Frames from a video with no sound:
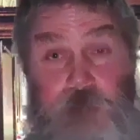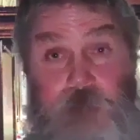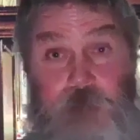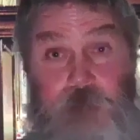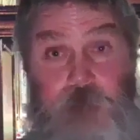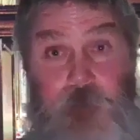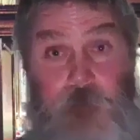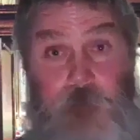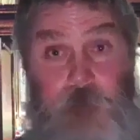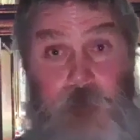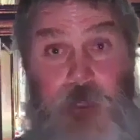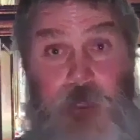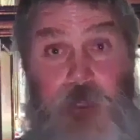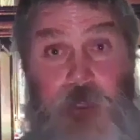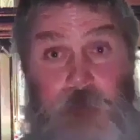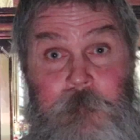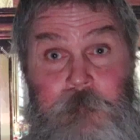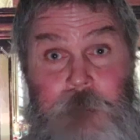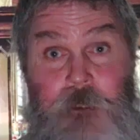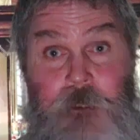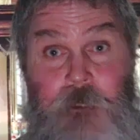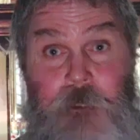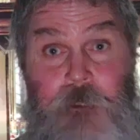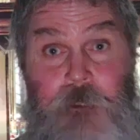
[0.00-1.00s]
By my,
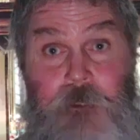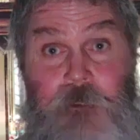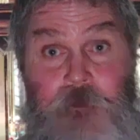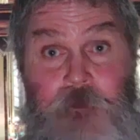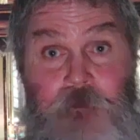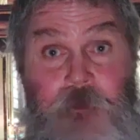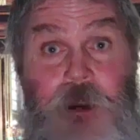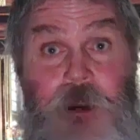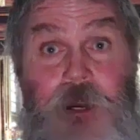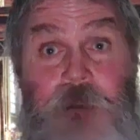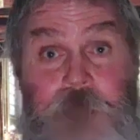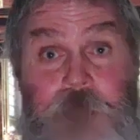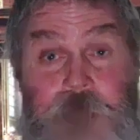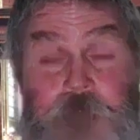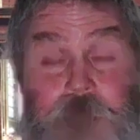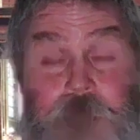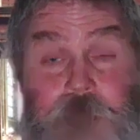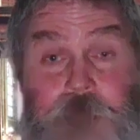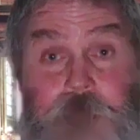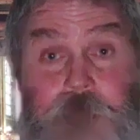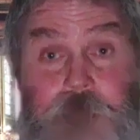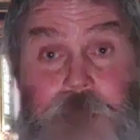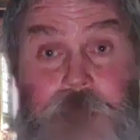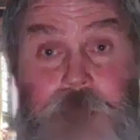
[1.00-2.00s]
by my
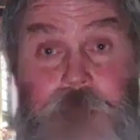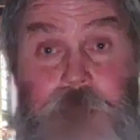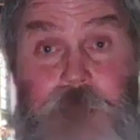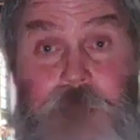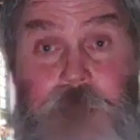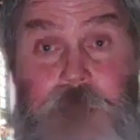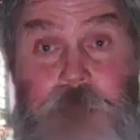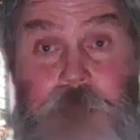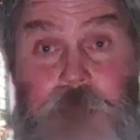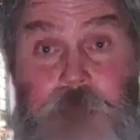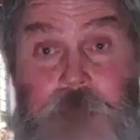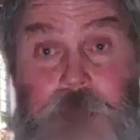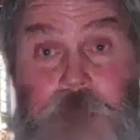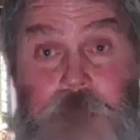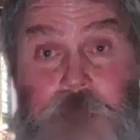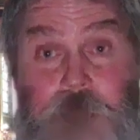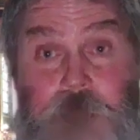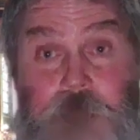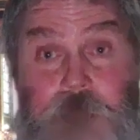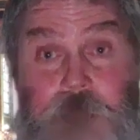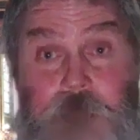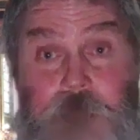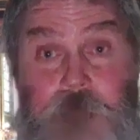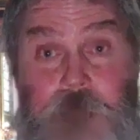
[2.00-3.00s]
uh, arriving,
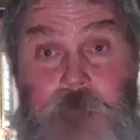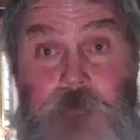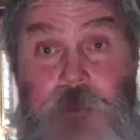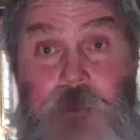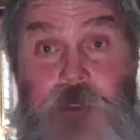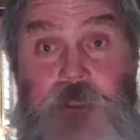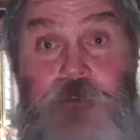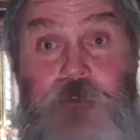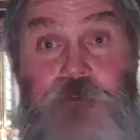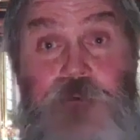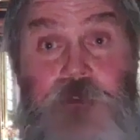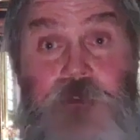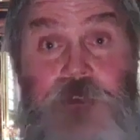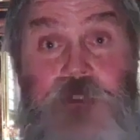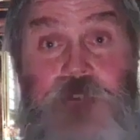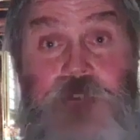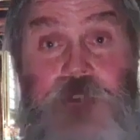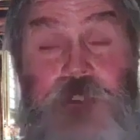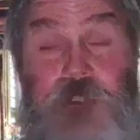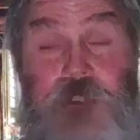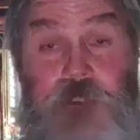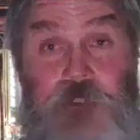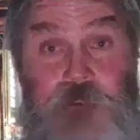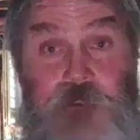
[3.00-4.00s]

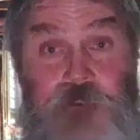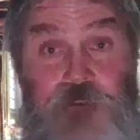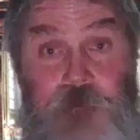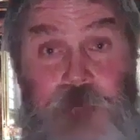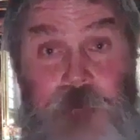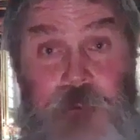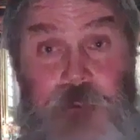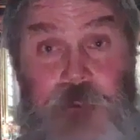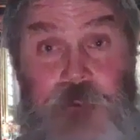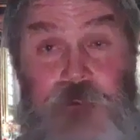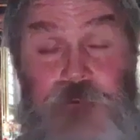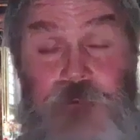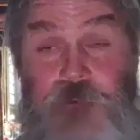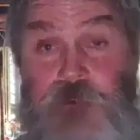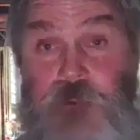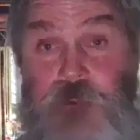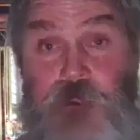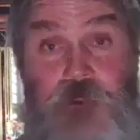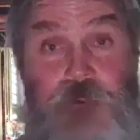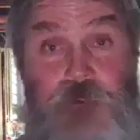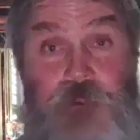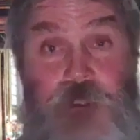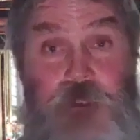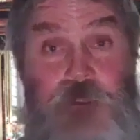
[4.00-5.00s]
reckoned with
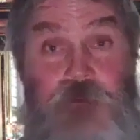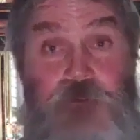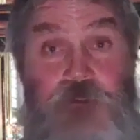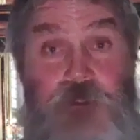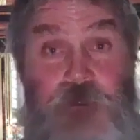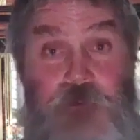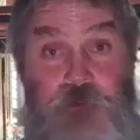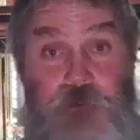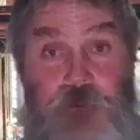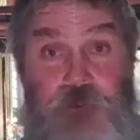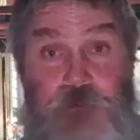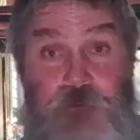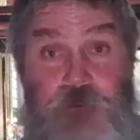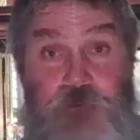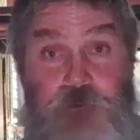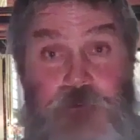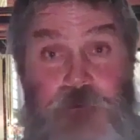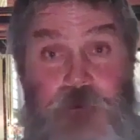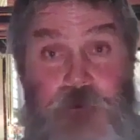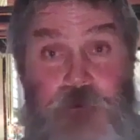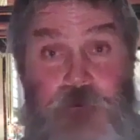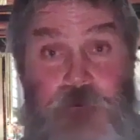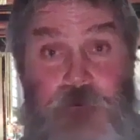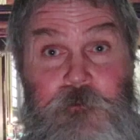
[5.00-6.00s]
and dismissed.
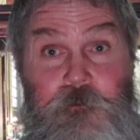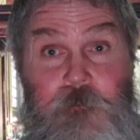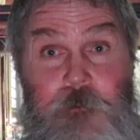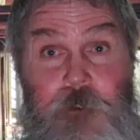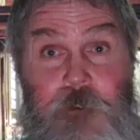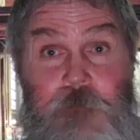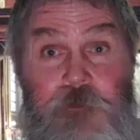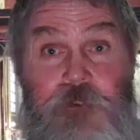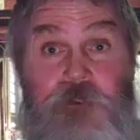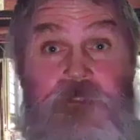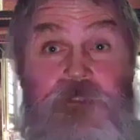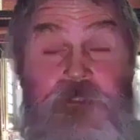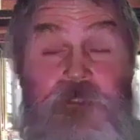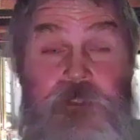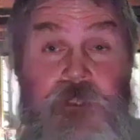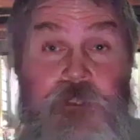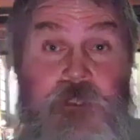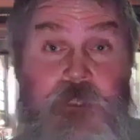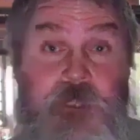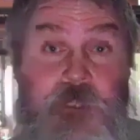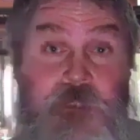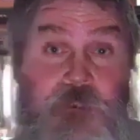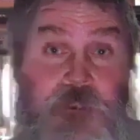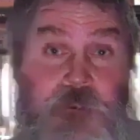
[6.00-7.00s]
They don't go into the
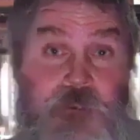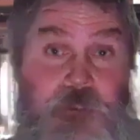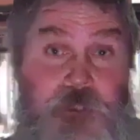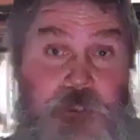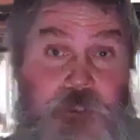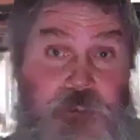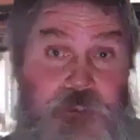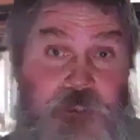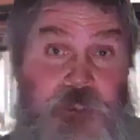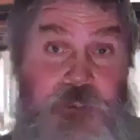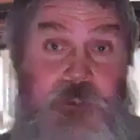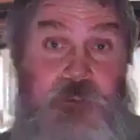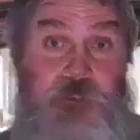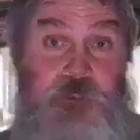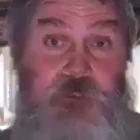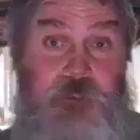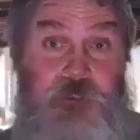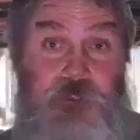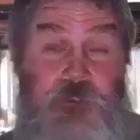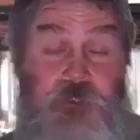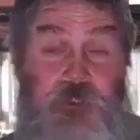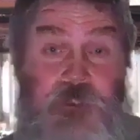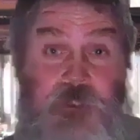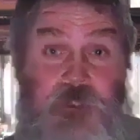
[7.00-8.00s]
scroll of remembrance
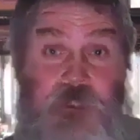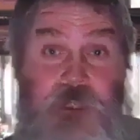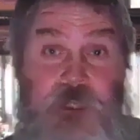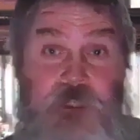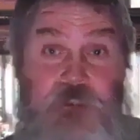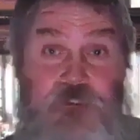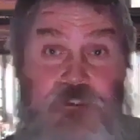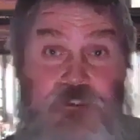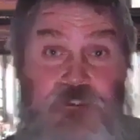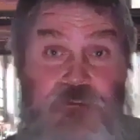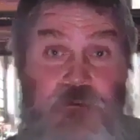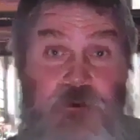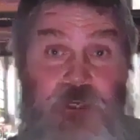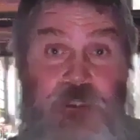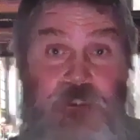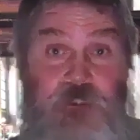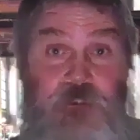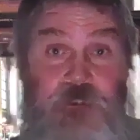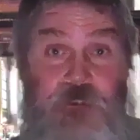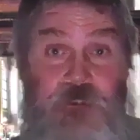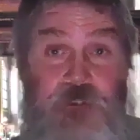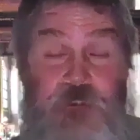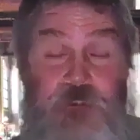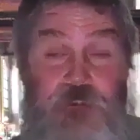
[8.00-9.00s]
until they teach
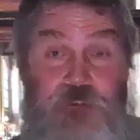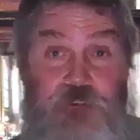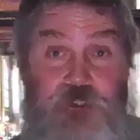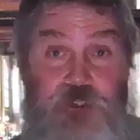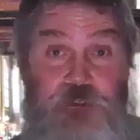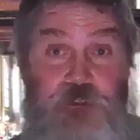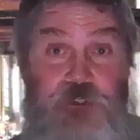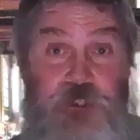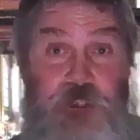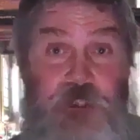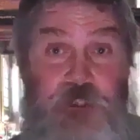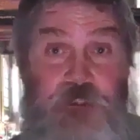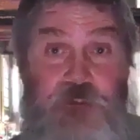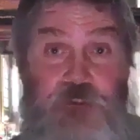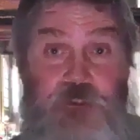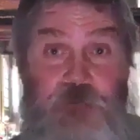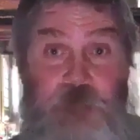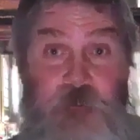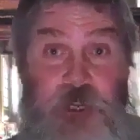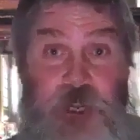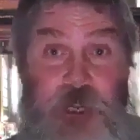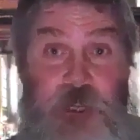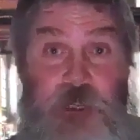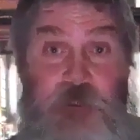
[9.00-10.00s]
and
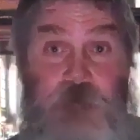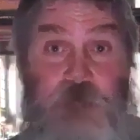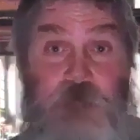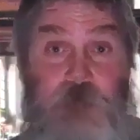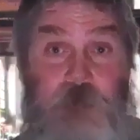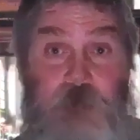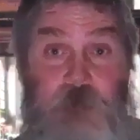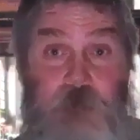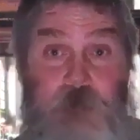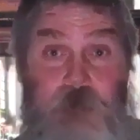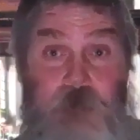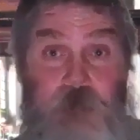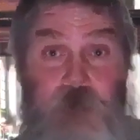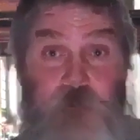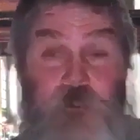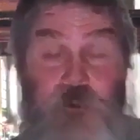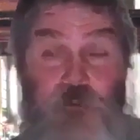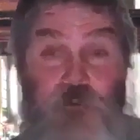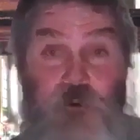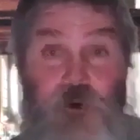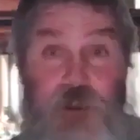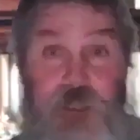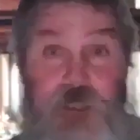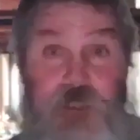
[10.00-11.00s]
straighten Judaism
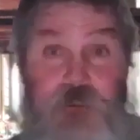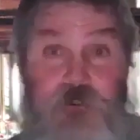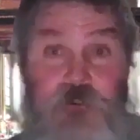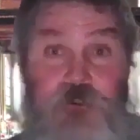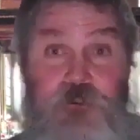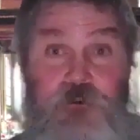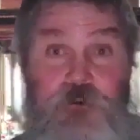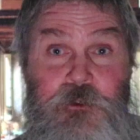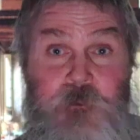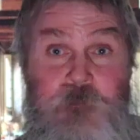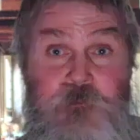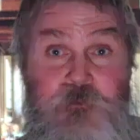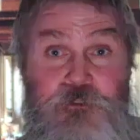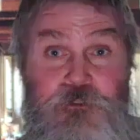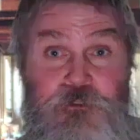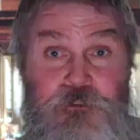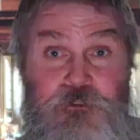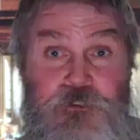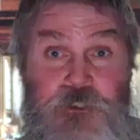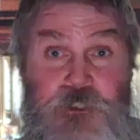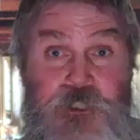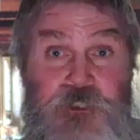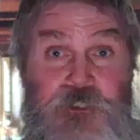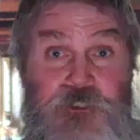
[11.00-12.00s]
out the
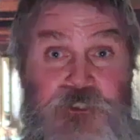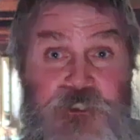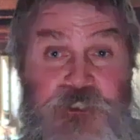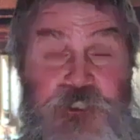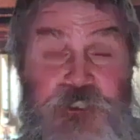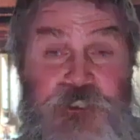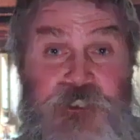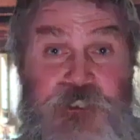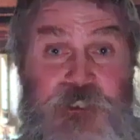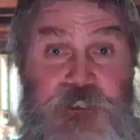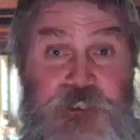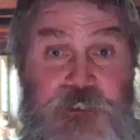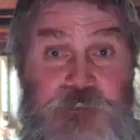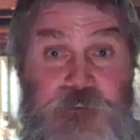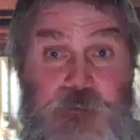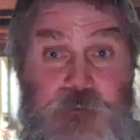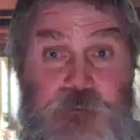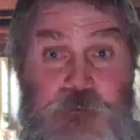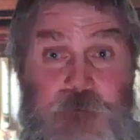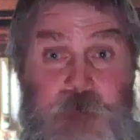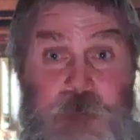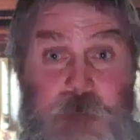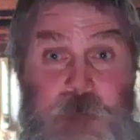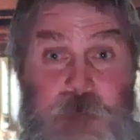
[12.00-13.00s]
way the scripture
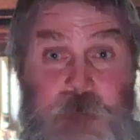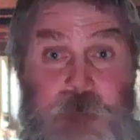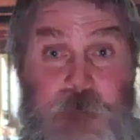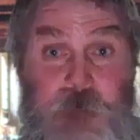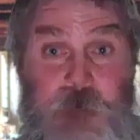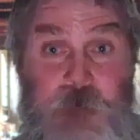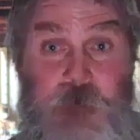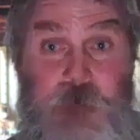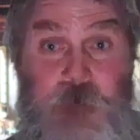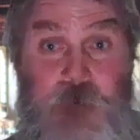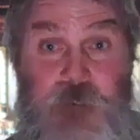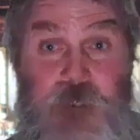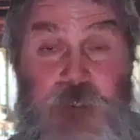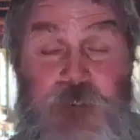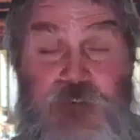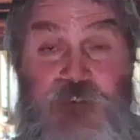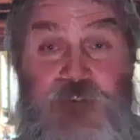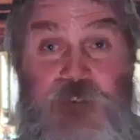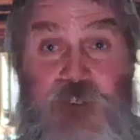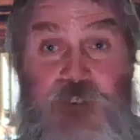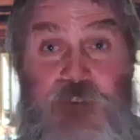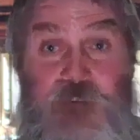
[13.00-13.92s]
says it is.